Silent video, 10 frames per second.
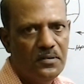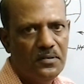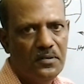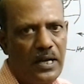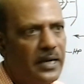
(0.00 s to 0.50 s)

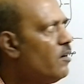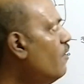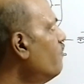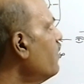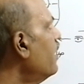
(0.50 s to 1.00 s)
and
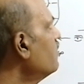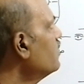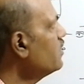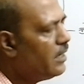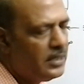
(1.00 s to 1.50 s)
compare with the
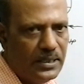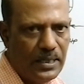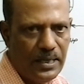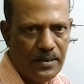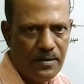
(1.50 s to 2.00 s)

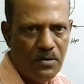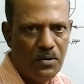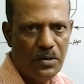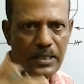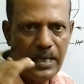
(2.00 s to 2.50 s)
design
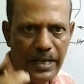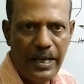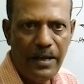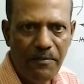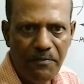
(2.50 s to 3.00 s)
whether
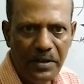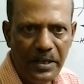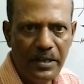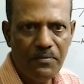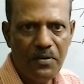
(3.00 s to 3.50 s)
every
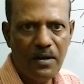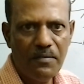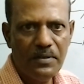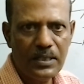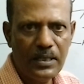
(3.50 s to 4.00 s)

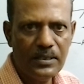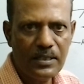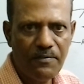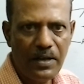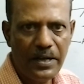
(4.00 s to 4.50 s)
information is
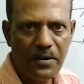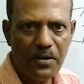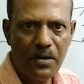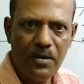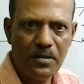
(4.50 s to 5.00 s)
supplied or
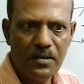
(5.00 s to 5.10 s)
not.